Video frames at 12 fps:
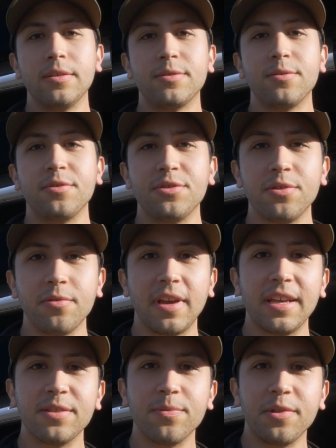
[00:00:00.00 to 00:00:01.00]
So to
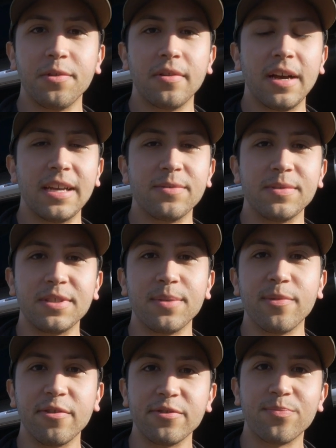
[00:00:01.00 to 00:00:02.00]
showcase with you guys what
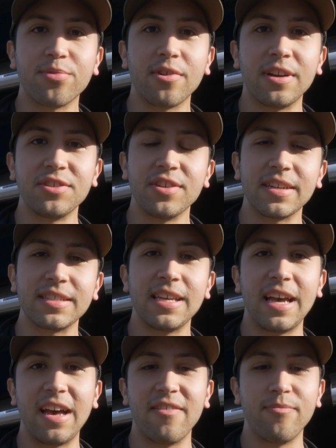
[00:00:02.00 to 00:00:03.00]
some of those projects
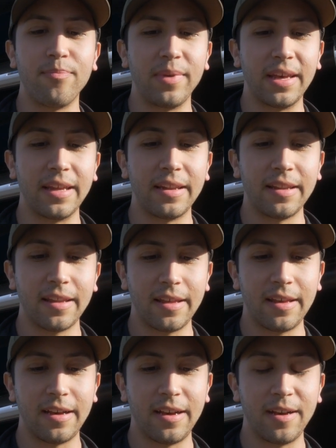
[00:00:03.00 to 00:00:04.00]
have been,
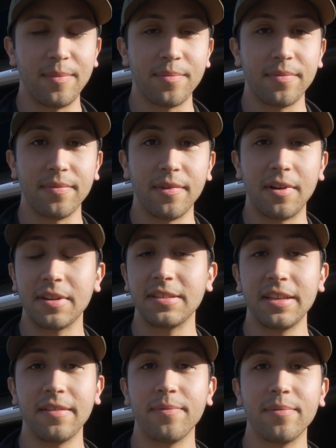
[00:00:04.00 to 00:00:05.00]

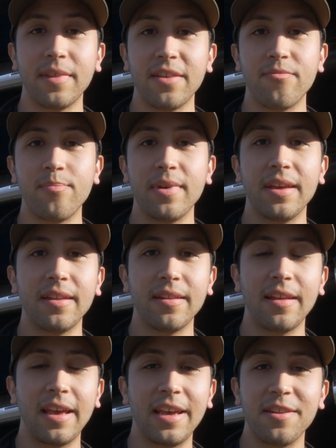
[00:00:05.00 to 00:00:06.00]
honestly, they've
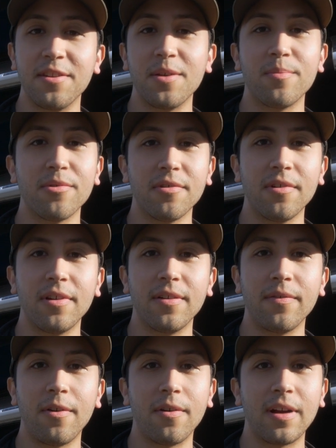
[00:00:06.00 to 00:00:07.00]
been a number
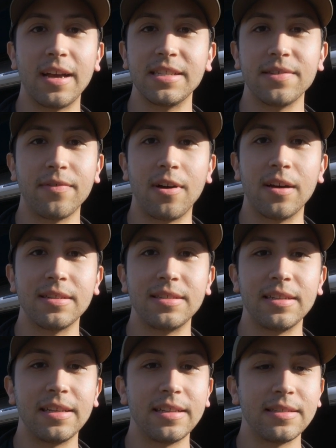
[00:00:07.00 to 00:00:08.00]
of all kinds of
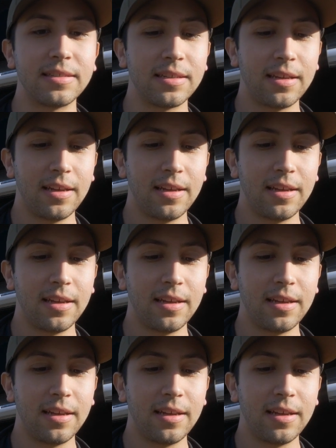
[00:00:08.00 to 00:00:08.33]
odds and ends,